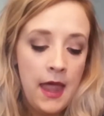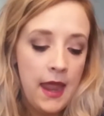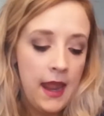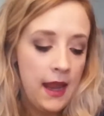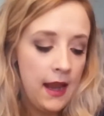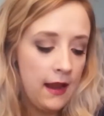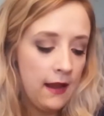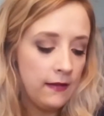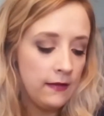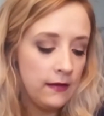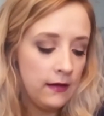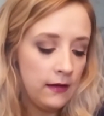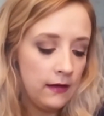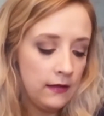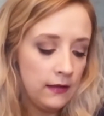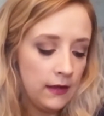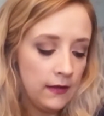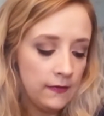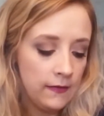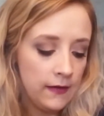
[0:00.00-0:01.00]

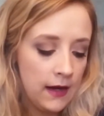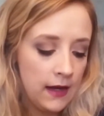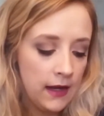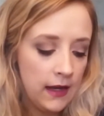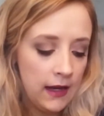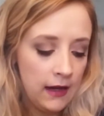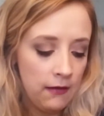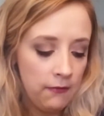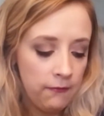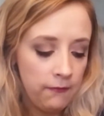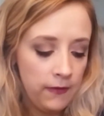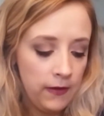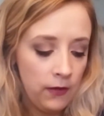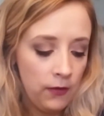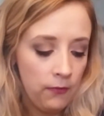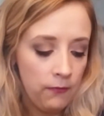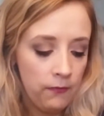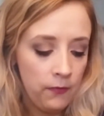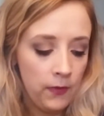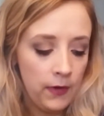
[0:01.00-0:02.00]
And let's kind of get a
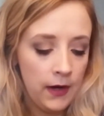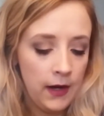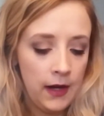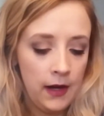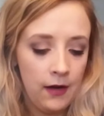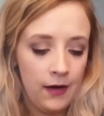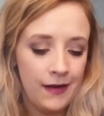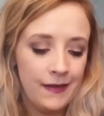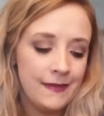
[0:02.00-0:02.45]
feel for it here.